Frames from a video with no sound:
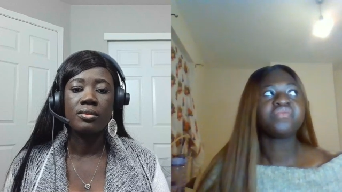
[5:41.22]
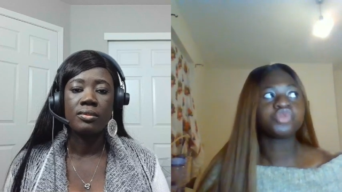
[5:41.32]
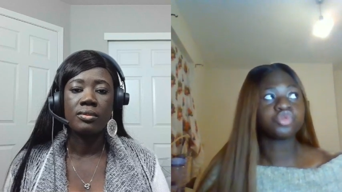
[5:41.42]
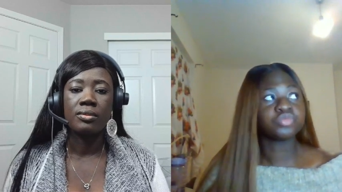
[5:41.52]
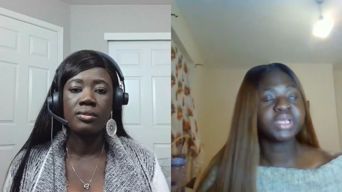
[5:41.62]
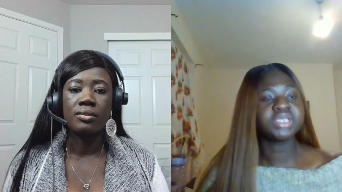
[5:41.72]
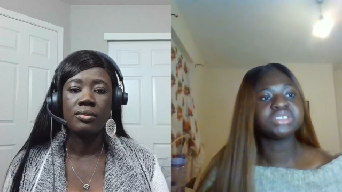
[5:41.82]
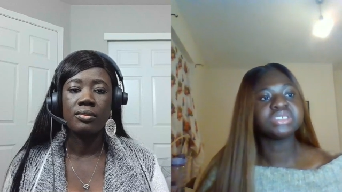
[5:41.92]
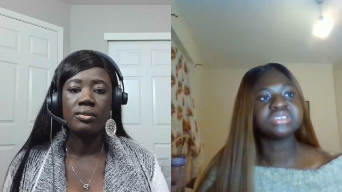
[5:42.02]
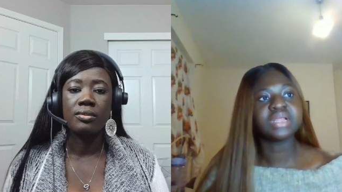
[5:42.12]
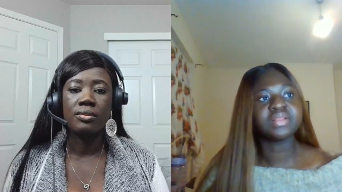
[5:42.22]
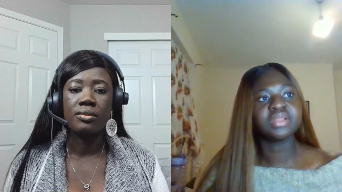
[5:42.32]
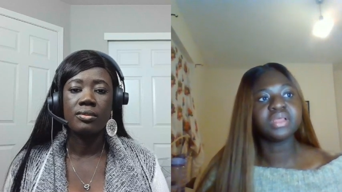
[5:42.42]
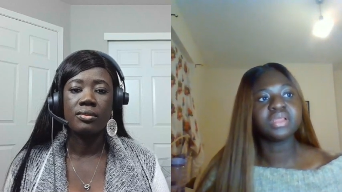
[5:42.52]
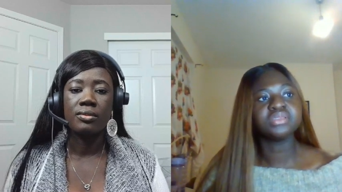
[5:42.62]
Speaker 1: to my agent,
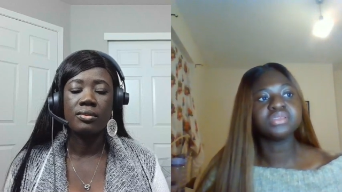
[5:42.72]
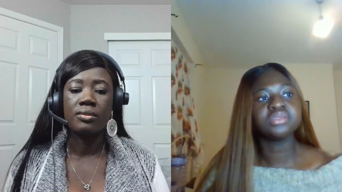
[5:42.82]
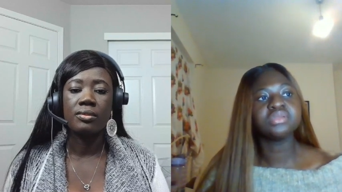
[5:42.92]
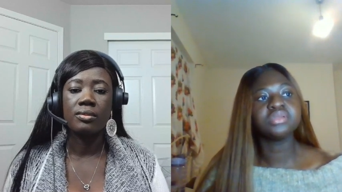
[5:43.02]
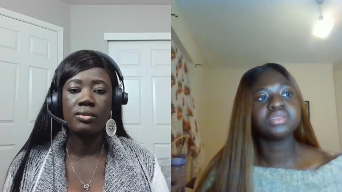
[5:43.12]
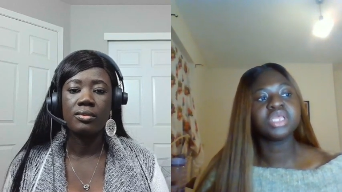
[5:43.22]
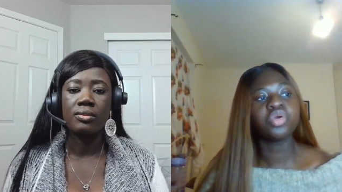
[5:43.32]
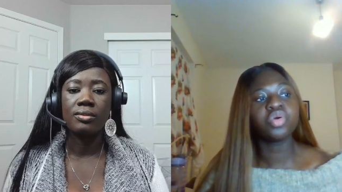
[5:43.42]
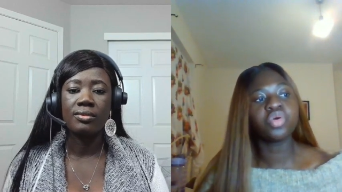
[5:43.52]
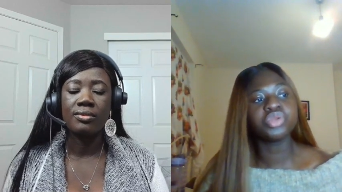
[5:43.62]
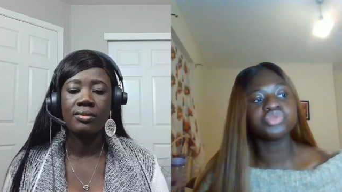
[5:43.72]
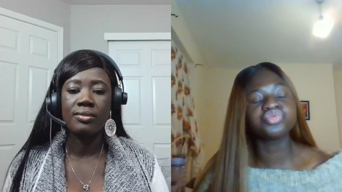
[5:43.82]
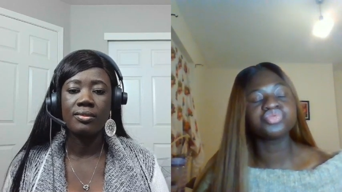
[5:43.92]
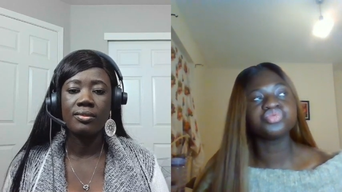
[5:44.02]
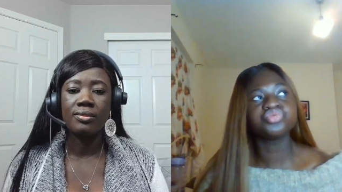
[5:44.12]
and then they go on
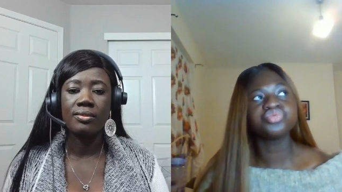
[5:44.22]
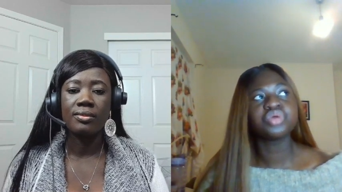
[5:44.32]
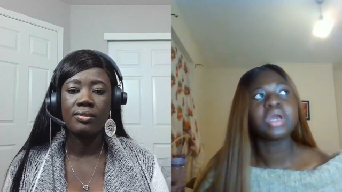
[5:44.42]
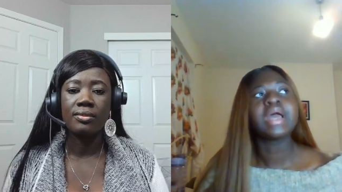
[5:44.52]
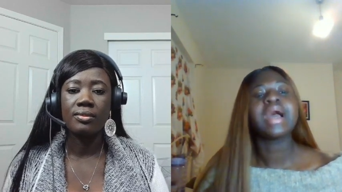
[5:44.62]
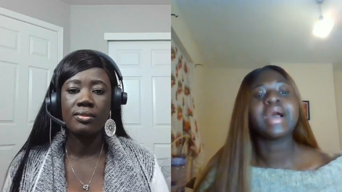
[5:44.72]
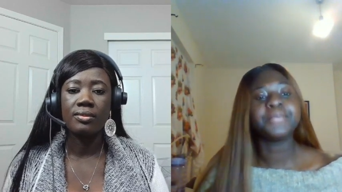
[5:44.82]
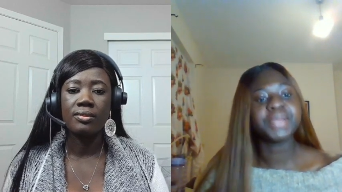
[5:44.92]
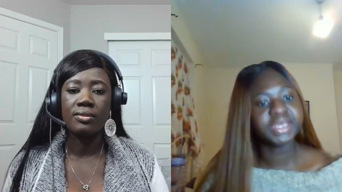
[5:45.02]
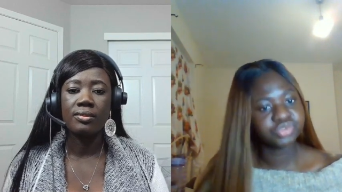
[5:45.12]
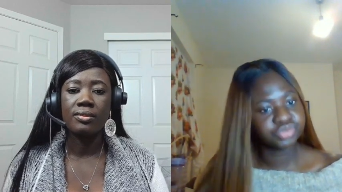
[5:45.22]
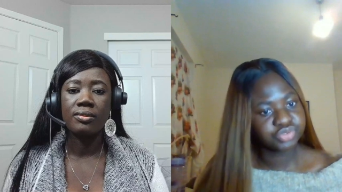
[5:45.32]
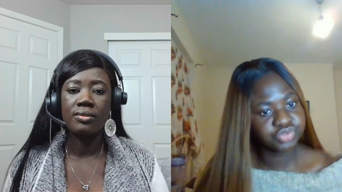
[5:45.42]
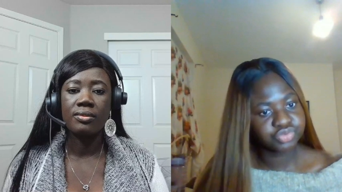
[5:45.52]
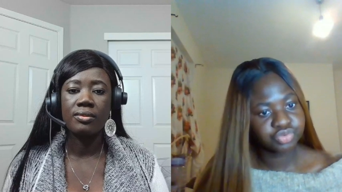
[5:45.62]
to apply to
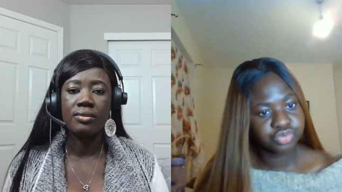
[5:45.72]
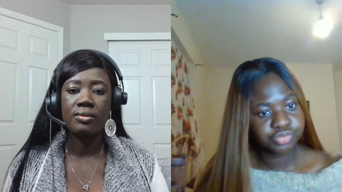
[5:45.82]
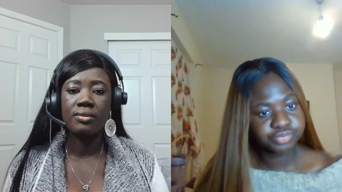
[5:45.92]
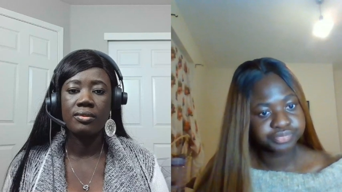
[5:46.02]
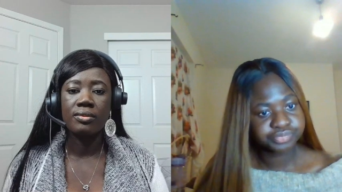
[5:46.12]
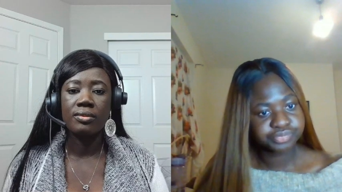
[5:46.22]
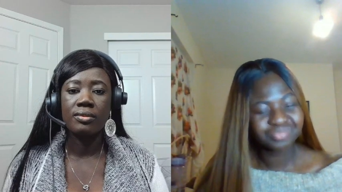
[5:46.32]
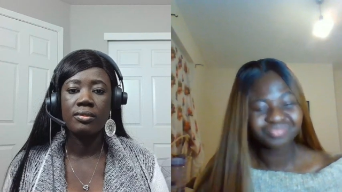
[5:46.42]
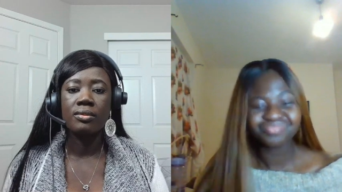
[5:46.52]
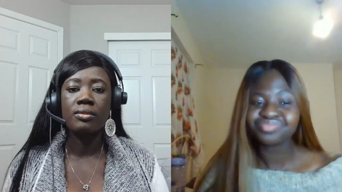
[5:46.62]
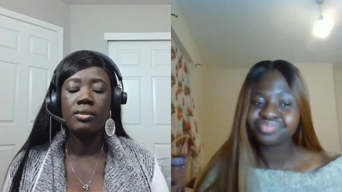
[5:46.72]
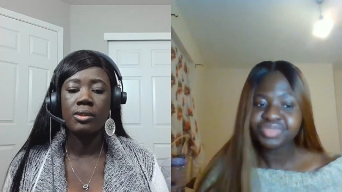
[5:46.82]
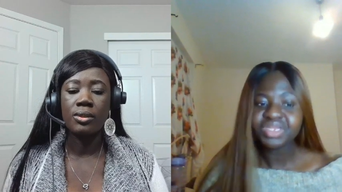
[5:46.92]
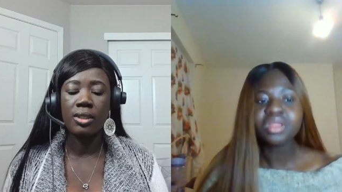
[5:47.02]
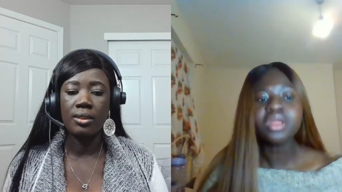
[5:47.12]
the school.
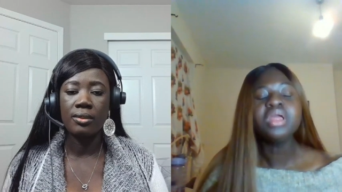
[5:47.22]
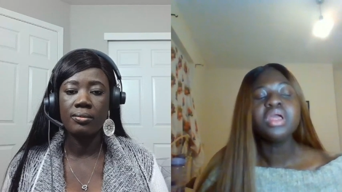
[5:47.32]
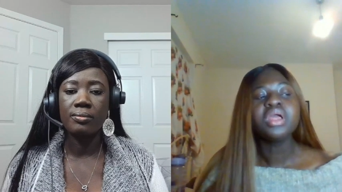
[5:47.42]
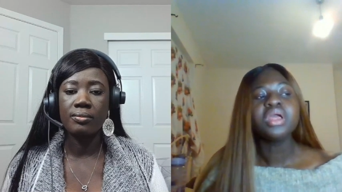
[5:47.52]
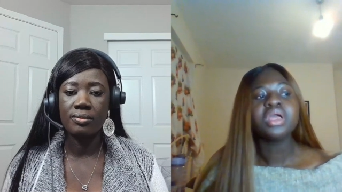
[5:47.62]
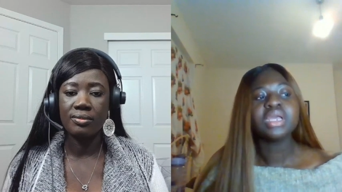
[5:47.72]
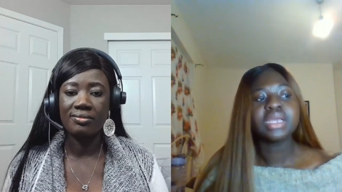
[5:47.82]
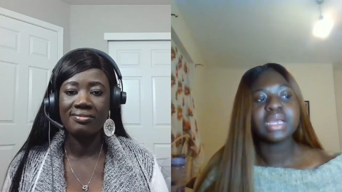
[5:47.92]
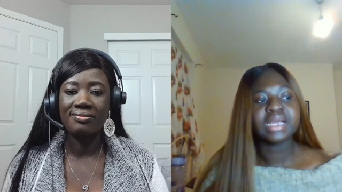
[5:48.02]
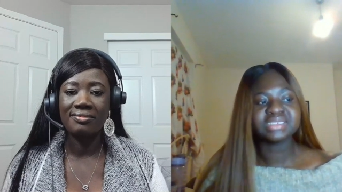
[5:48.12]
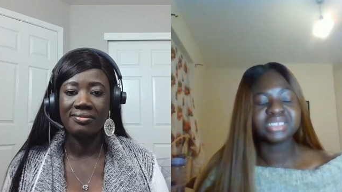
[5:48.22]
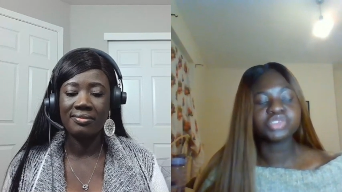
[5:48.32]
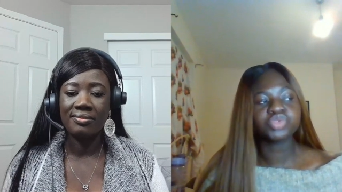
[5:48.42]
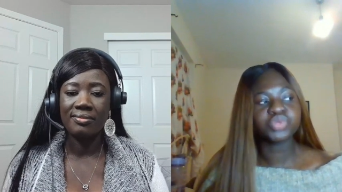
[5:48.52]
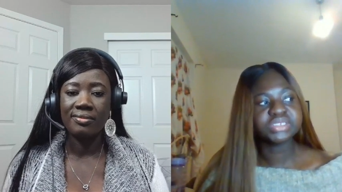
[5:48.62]
Speaker 2: Okay.
Speaker 1: As
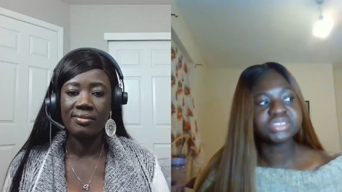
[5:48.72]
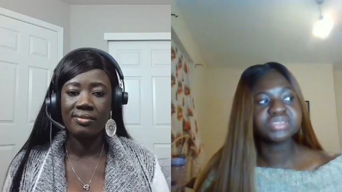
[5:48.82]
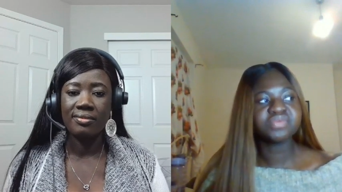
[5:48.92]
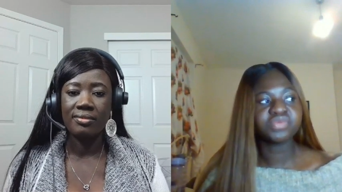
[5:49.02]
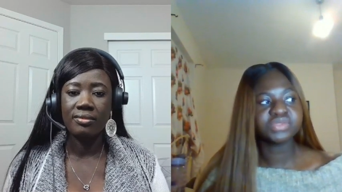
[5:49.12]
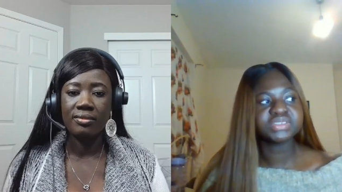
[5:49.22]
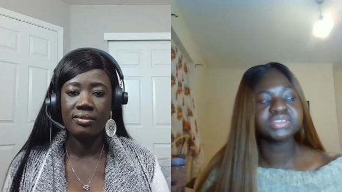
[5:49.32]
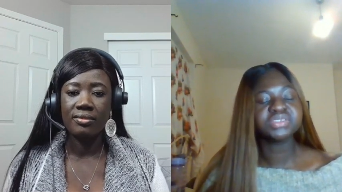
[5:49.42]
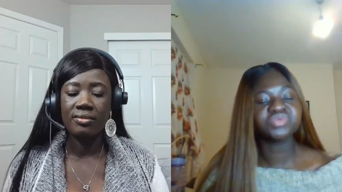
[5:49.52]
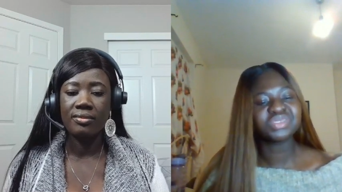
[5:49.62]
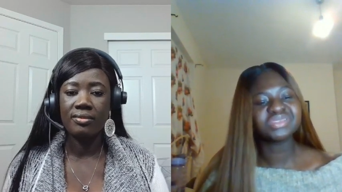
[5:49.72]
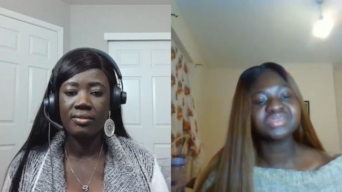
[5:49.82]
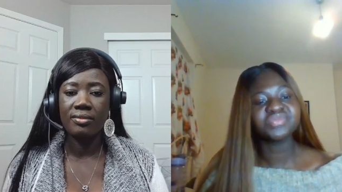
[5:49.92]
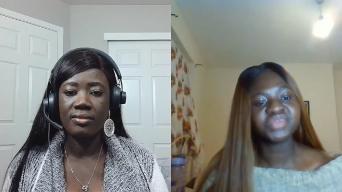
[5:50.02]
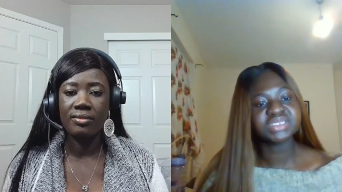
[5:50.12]
at 2014, it
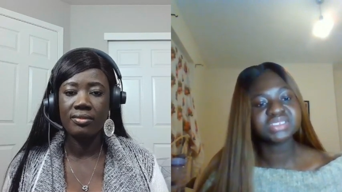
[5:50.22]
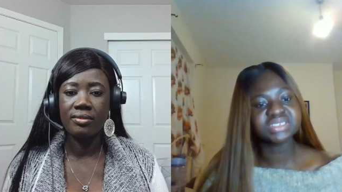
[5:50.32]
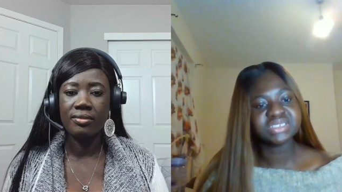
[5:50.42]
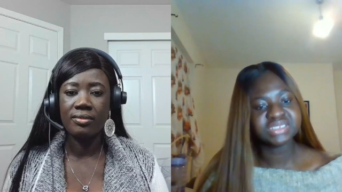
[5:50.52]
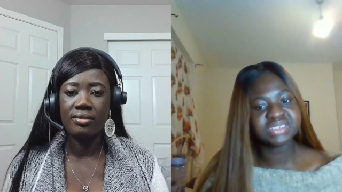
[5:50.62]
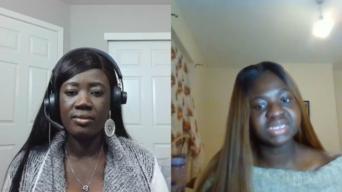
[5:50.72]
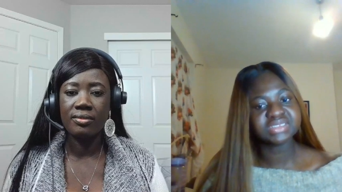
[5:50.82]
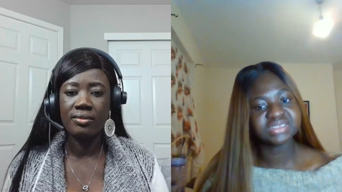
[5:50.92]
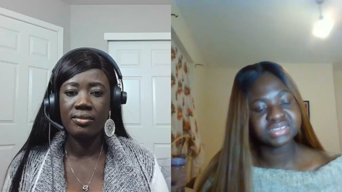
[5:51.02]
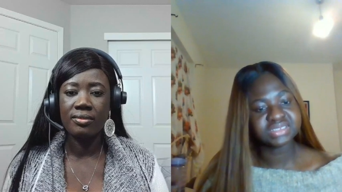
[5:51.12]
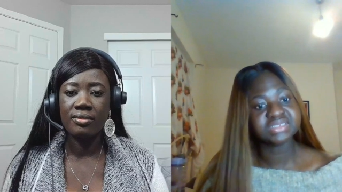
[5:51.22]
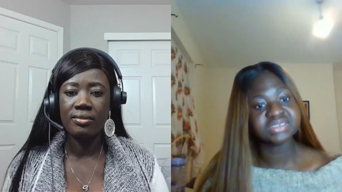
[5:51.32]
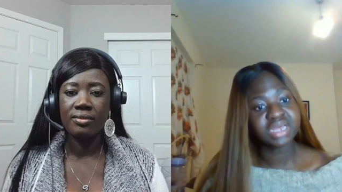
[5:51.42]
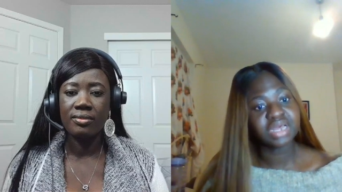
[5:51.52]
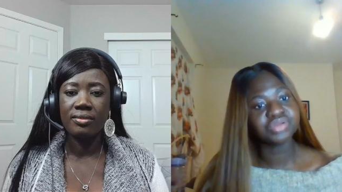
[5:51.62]
wasn't even as easy as it is
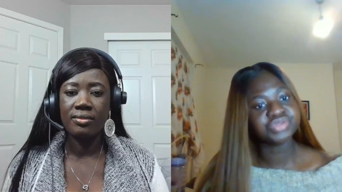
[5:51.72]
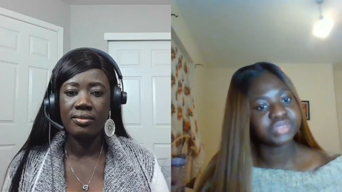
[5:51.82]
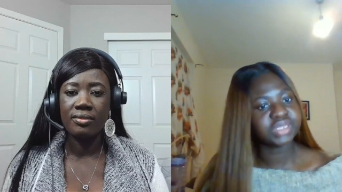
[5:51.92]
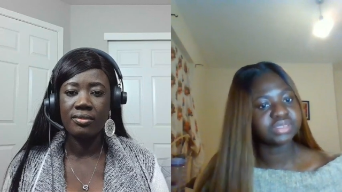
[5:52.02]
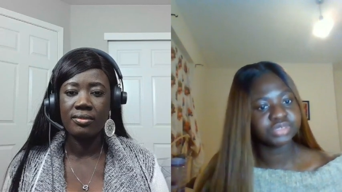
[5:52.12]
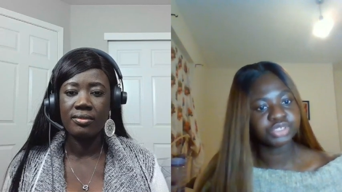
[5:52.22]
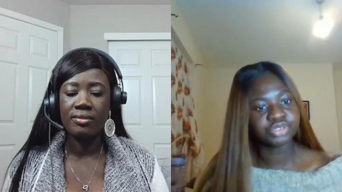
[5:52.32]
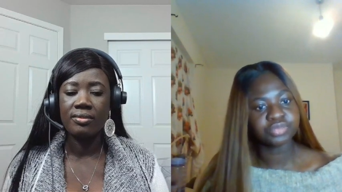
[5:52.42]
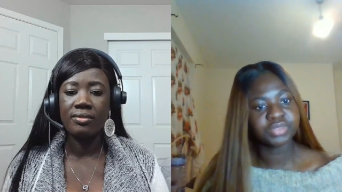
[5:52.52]
now to get admission,